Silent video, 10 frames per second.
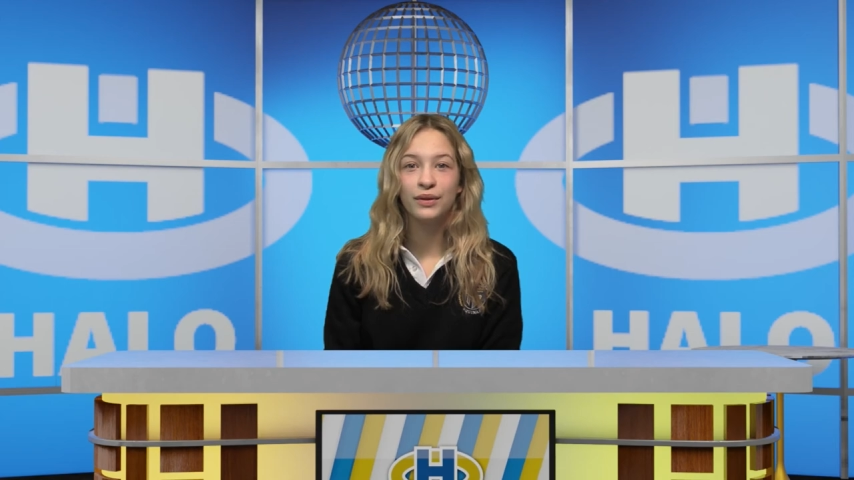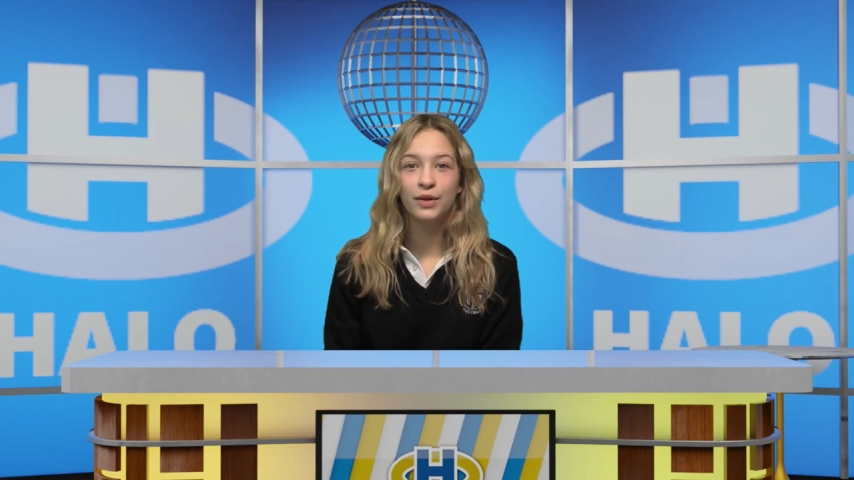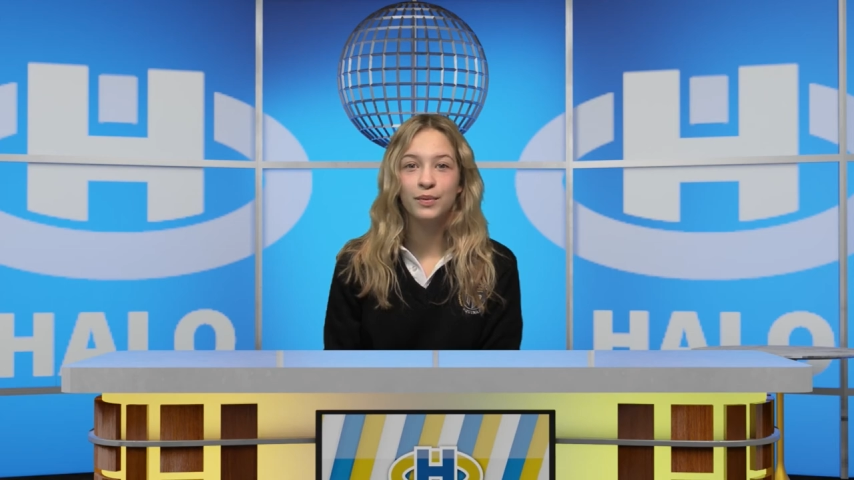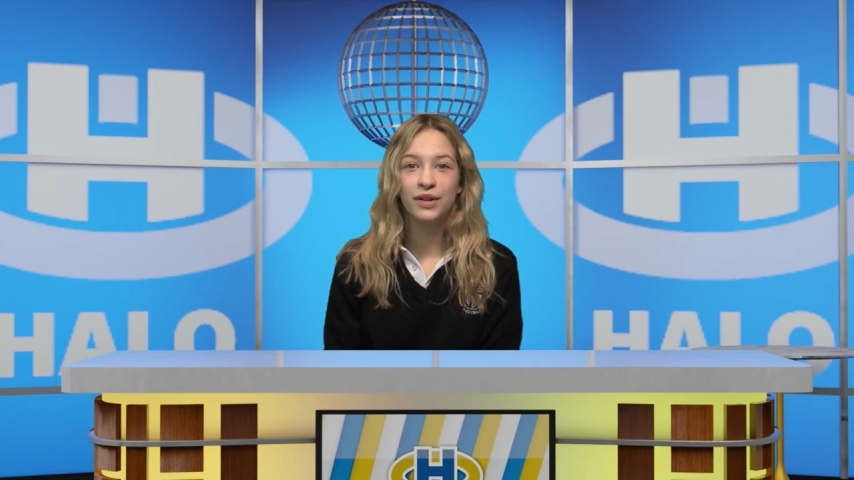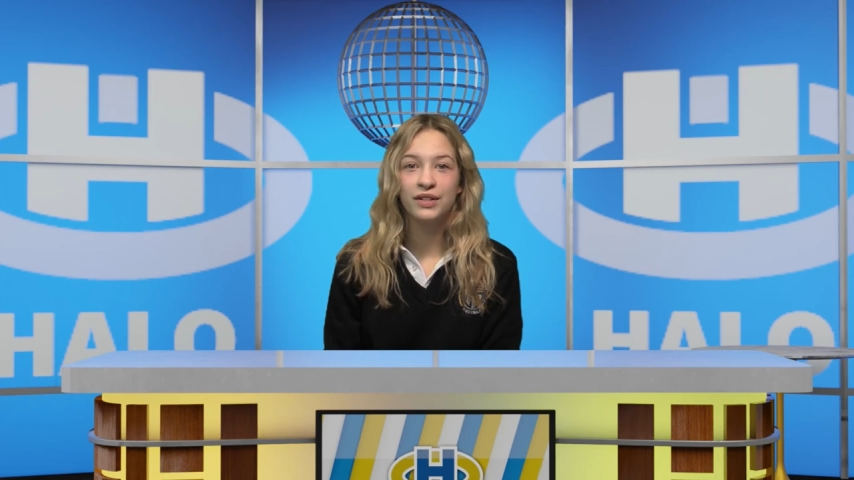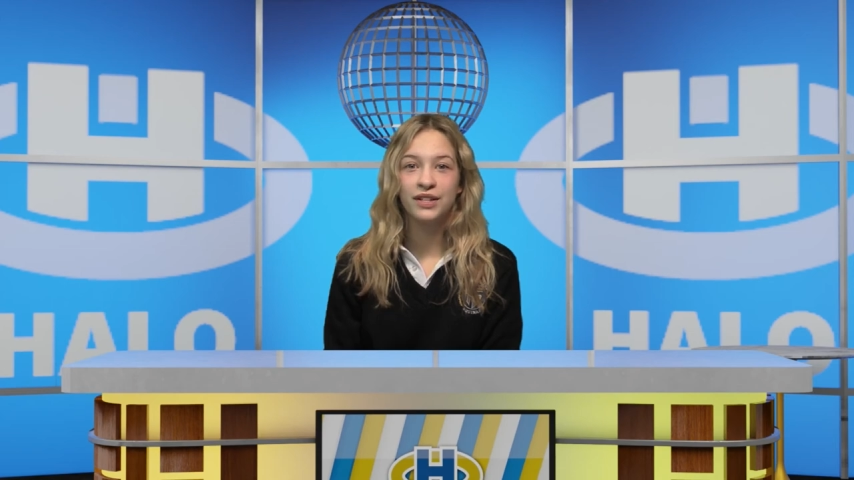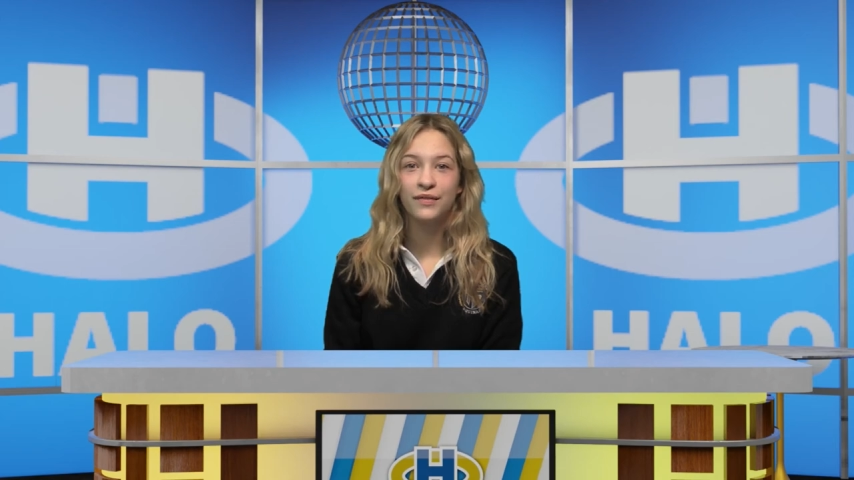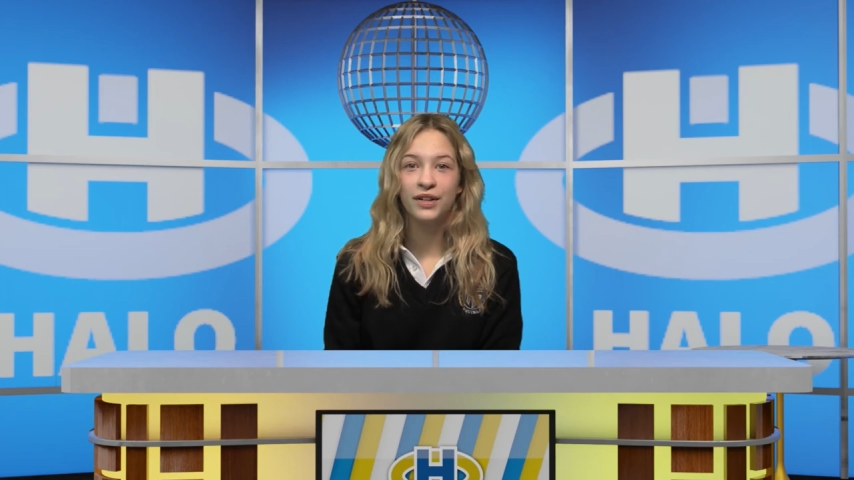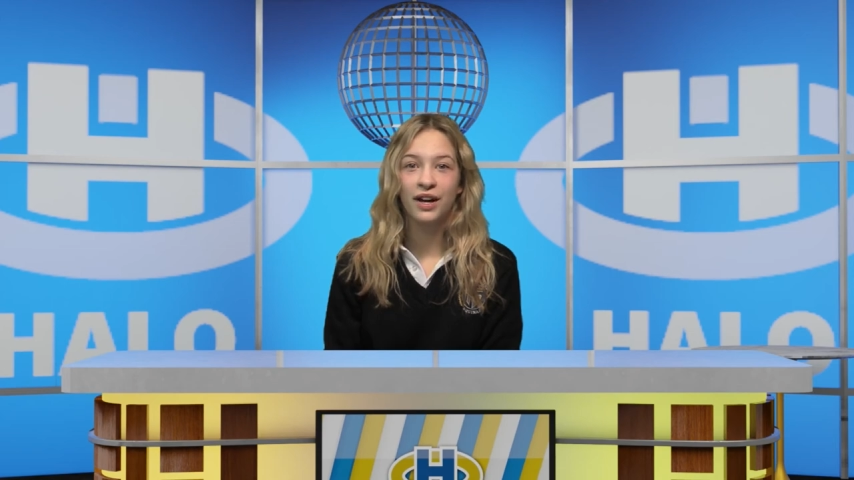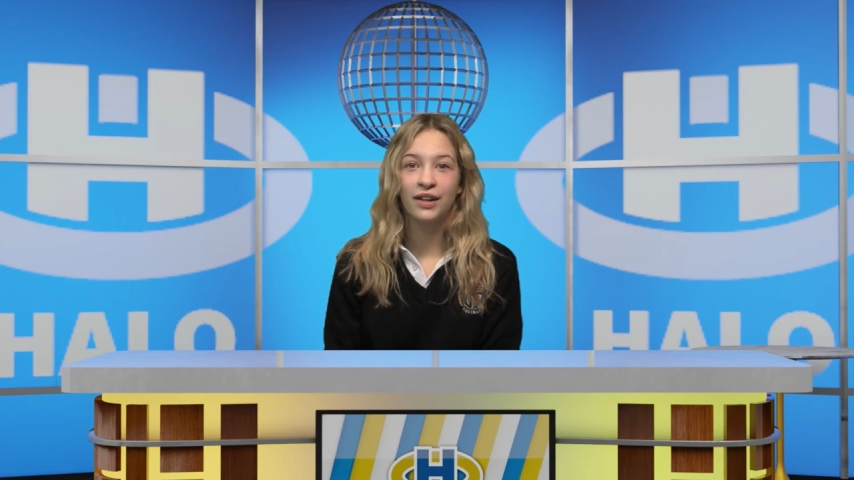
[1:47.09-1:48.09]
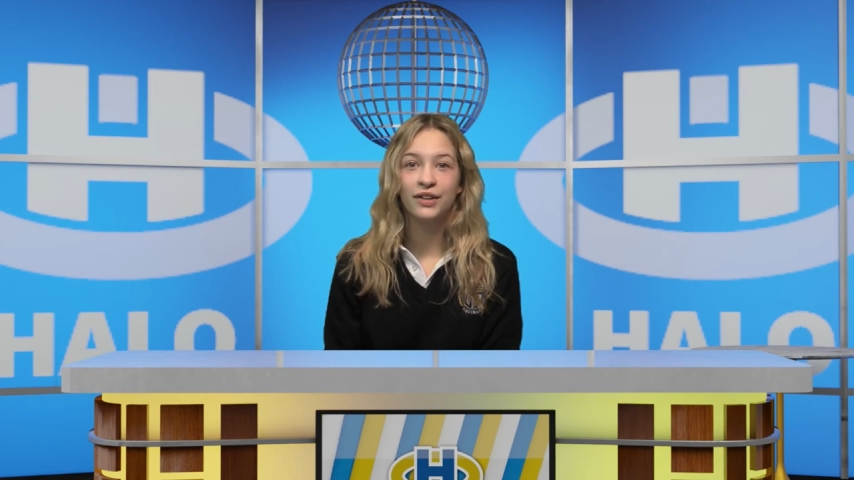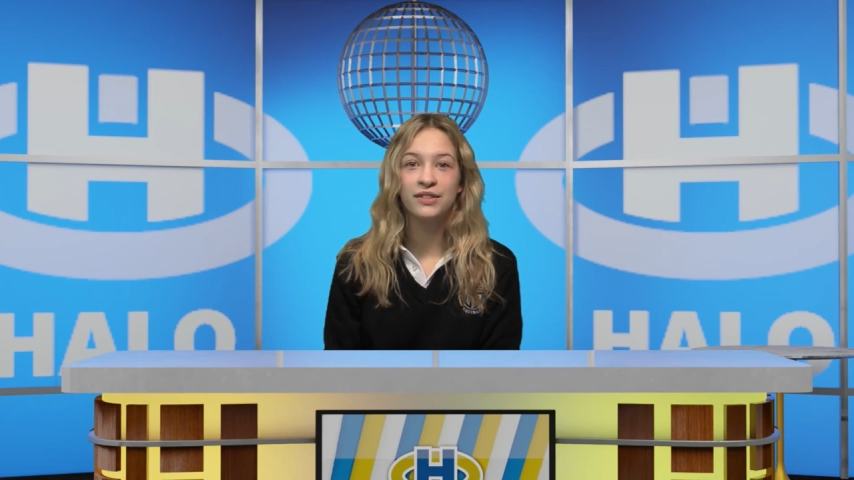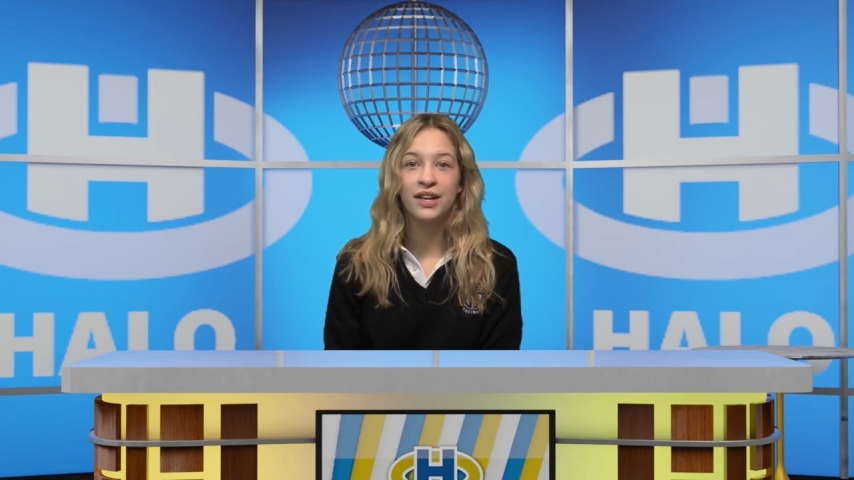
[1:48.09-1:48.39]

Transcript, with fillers: Loops are different colors,